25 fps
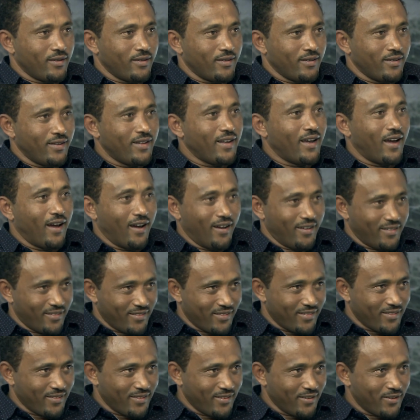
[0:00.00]
Yeah,
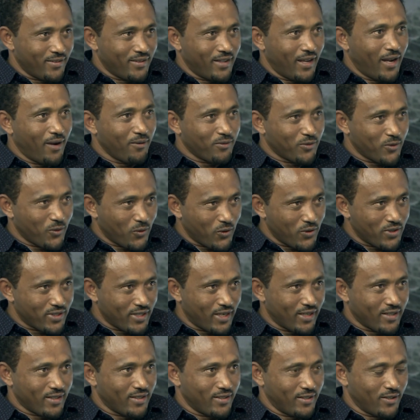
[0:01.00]
they have to
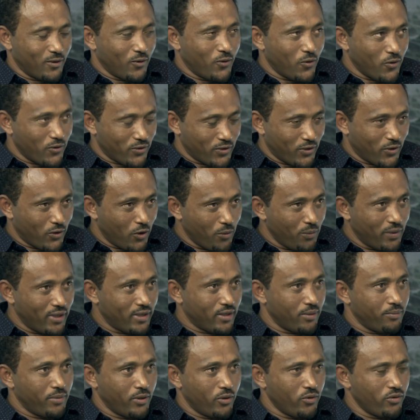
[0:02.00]
consult the
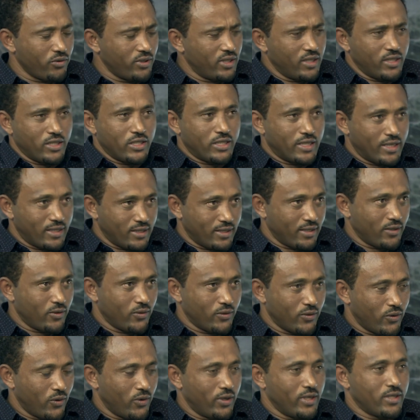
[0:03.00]
community, because indigenous
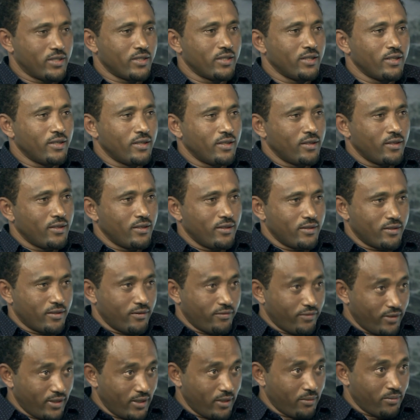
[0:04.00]
knowledge is
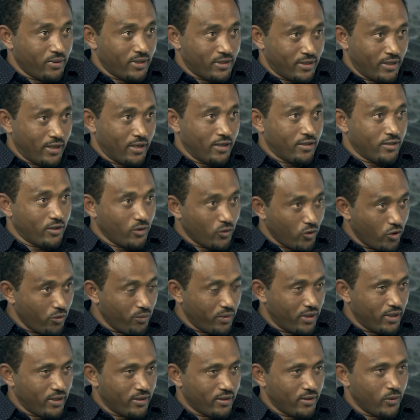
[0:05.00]
available there in the
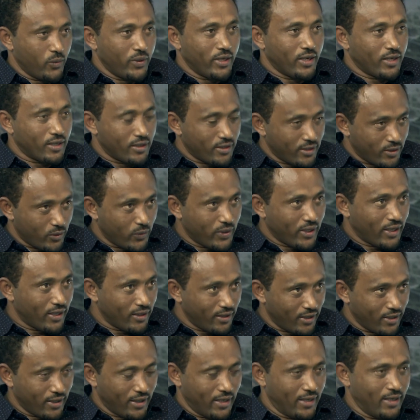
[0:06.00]
community. We can
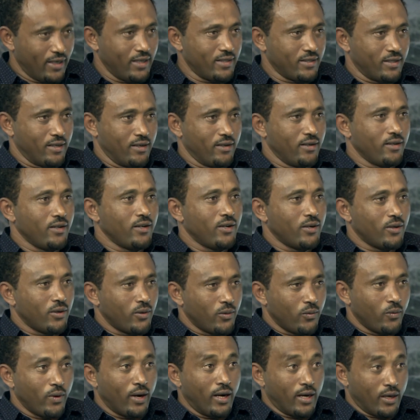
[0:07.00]
take a lesson
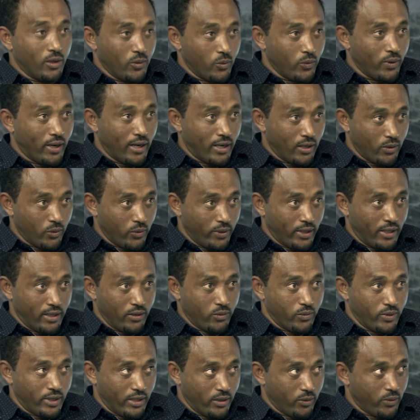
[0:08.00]
while
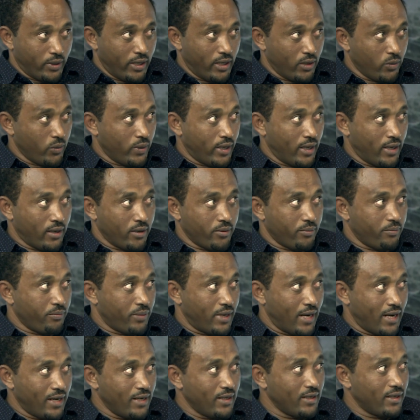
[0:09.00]
we are
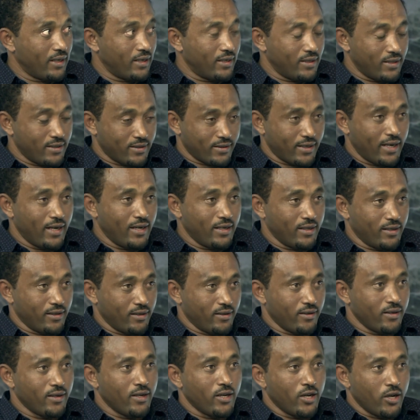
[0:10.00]
planning and designing
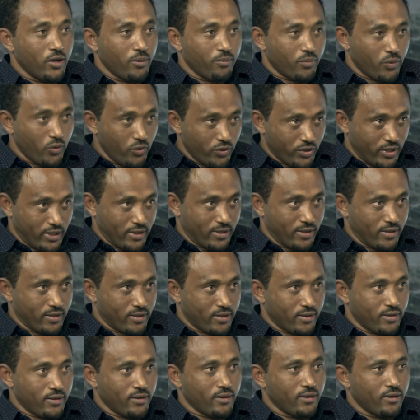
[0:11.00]

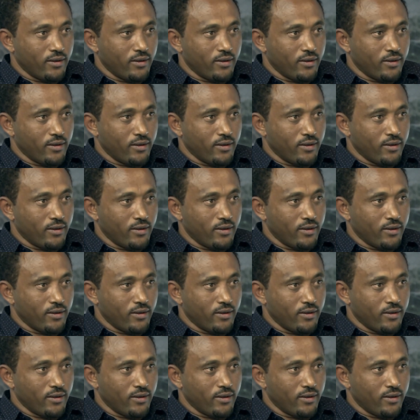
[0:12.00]
projects.